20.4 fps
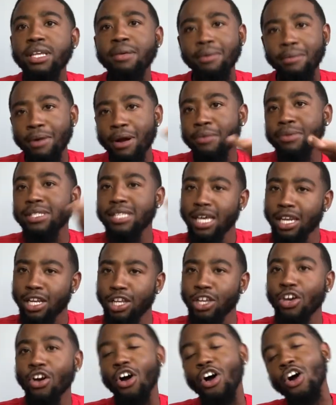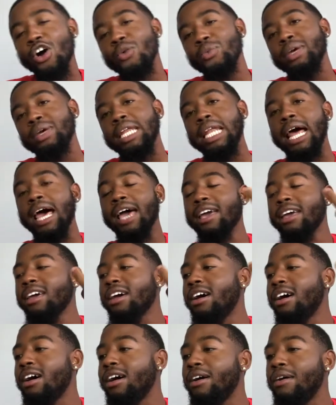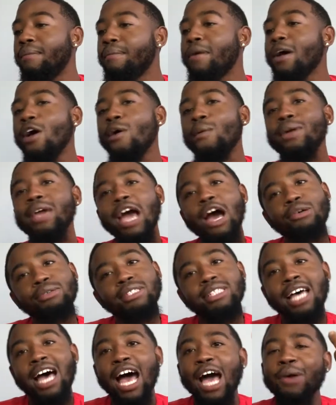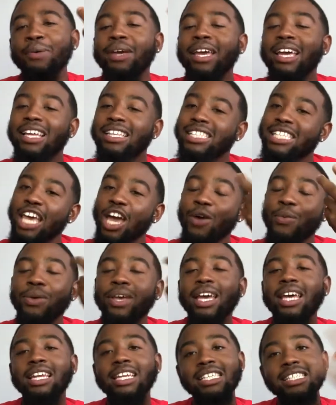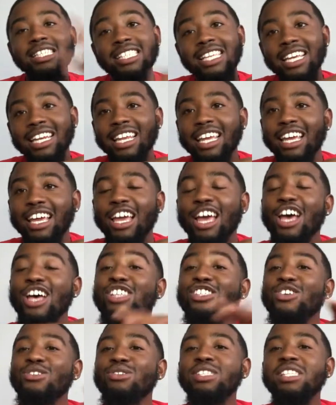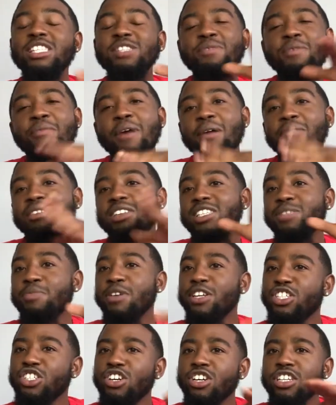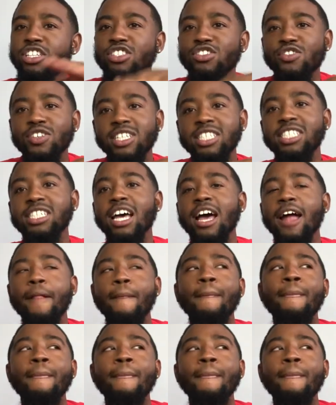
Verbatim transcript: Remember, I was telling y'all we like um we outside, we in town, we in the city. So sends my mom this picture, this screenshot.